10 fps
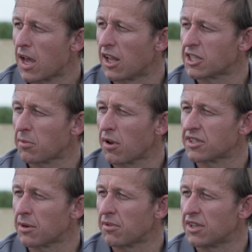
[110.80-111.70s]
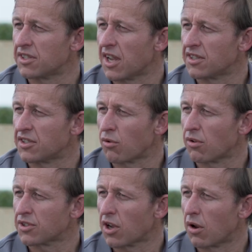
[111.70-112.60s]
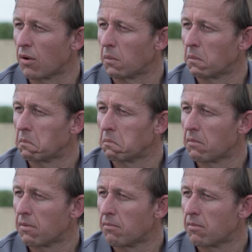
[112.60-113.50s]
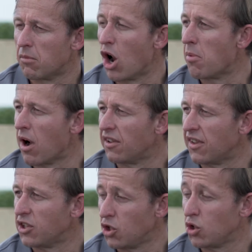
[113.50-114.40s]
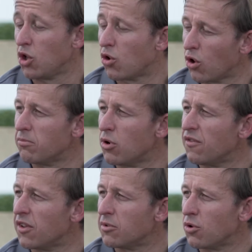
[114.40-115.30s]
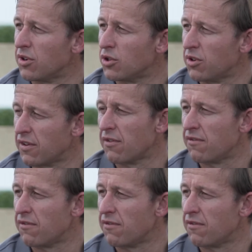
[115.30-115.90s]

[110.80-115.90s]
And I suppose some of these sensors are also mobile, and that you could move them to a different